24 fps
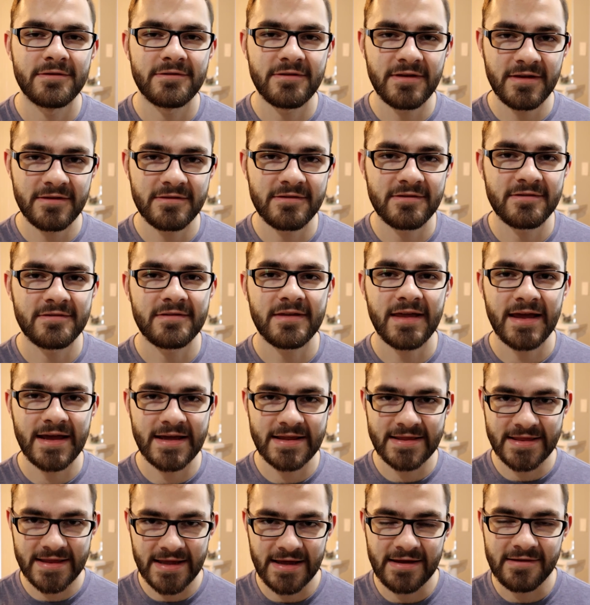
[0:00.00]
seasons
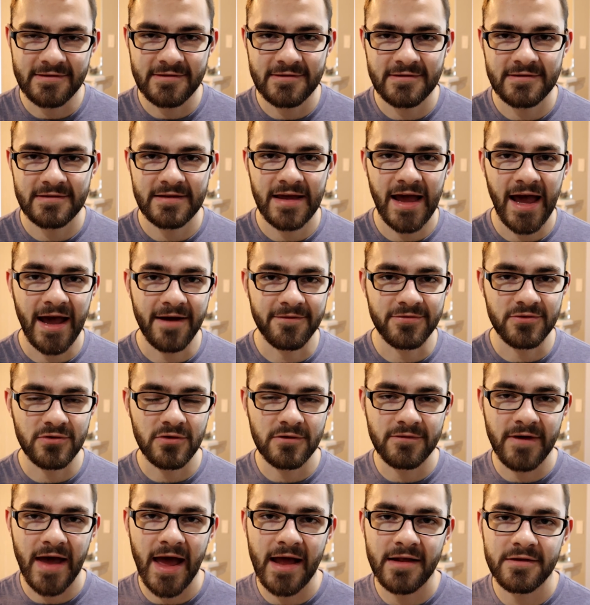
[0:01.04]
like this, after
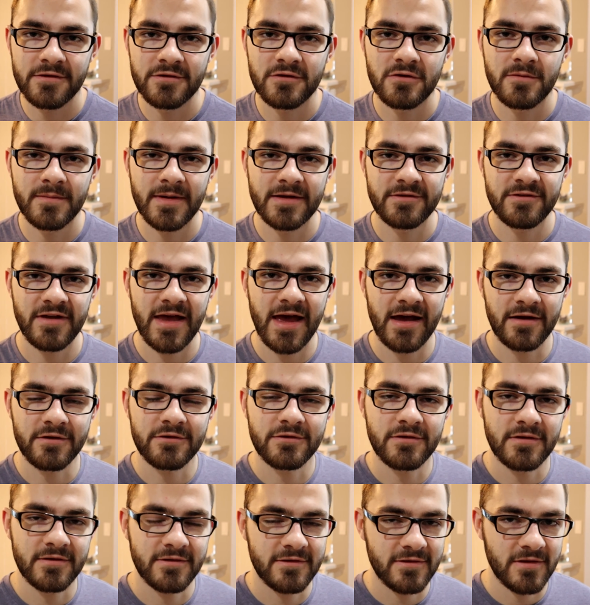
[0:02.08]
you've had so much
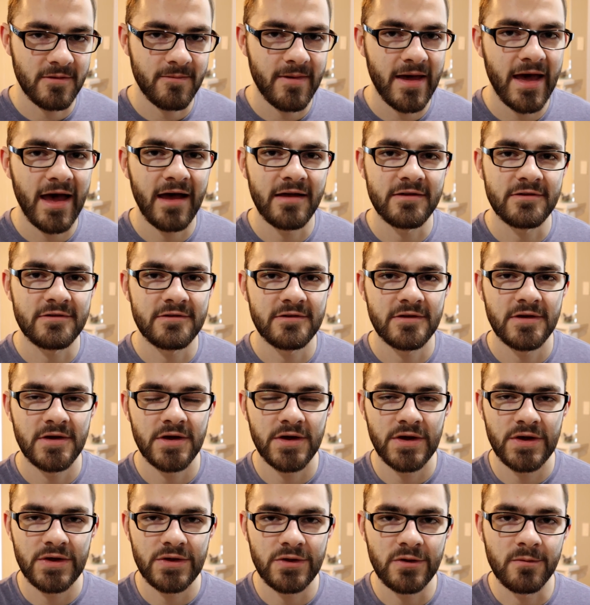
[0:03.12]
excellence in the past,
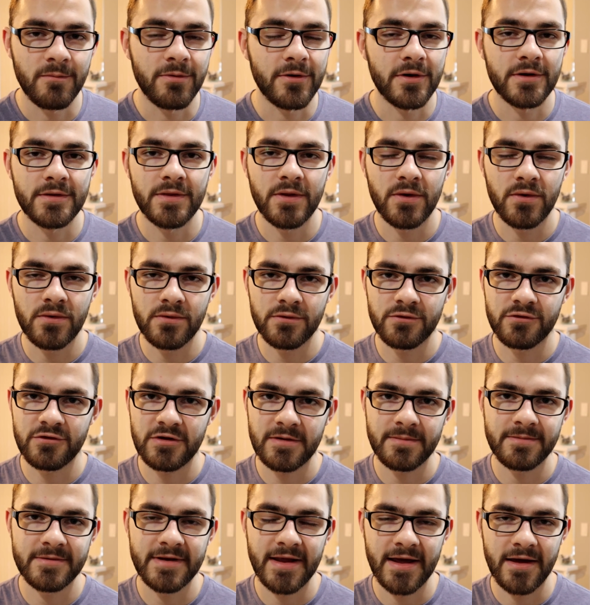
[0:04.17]
you burn the whole
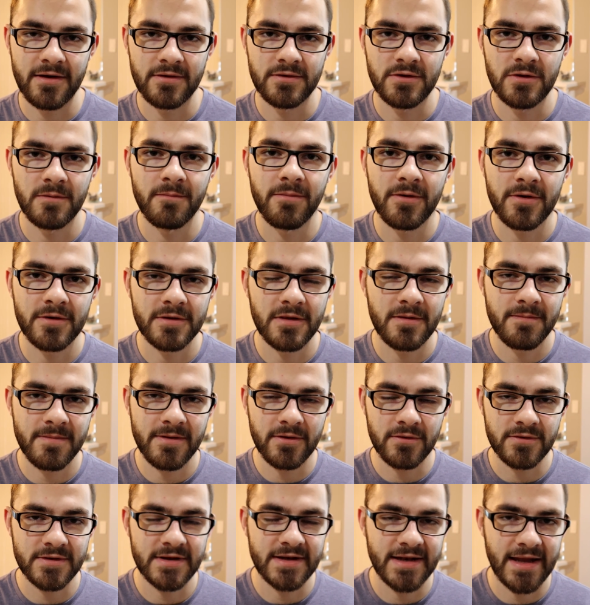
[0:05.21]
ship down, you burn the
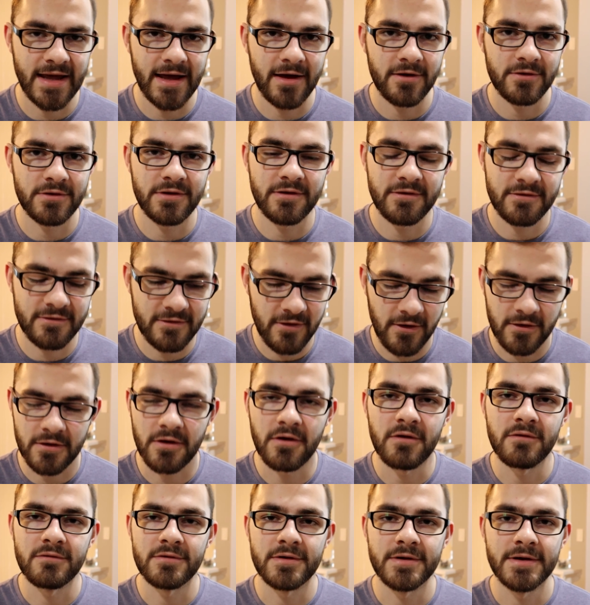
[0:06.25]
building down, you start
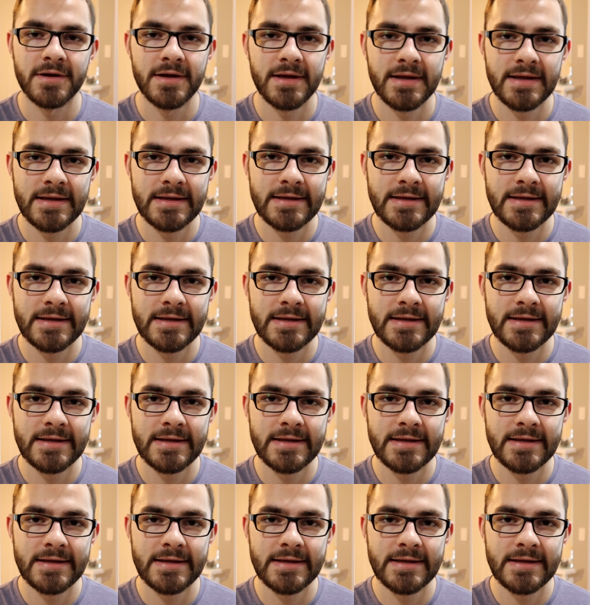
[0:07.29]
over.